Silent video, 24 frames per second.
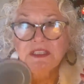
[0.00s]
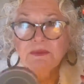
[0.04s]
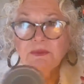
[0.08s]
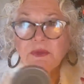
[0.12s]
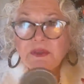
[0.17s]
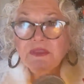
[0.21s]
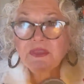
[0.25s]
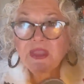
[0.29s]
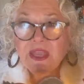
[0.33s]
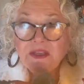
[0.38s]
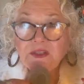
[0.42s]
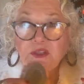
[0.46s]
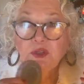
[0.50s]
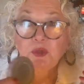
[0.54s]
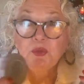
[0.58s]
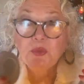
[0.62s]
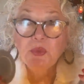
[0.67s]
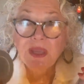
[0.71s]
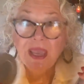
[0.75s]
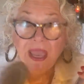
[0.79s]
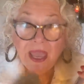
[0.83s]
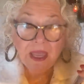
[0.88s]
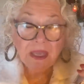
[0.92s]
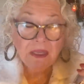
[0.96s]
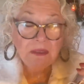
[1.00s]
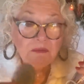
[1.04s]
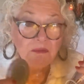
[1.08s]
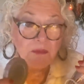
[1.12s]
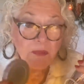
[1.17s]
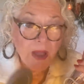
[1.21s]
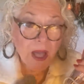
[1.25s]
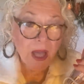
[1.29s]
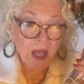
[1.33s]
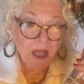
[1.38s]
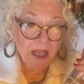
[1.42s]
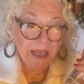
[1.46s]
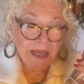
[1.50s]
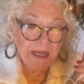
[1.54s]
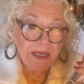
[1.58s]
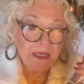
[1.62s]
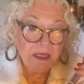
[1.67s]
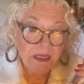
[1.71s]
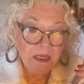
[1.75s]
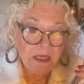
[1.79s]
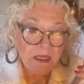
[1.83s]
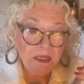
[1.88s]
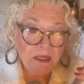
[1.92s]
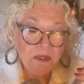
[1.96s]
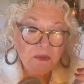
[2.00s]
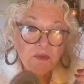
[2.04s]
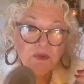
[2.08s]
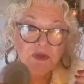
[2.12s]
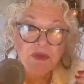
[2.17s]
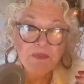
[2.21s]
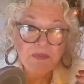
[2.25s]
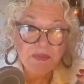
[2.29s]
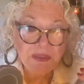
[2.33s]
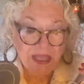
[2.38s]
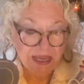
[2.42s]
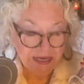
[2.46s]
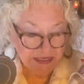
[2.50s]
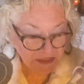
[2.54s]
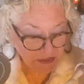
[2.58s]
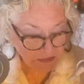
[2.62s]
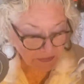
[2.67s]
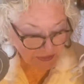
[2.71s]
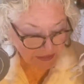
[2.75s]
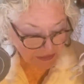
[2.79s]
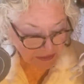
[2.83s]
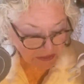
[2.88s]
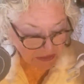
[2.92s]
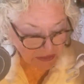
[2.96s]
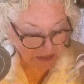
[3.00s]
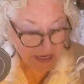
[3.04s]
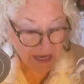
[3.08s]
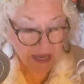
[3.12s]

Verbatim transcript: but then you can buy replacements,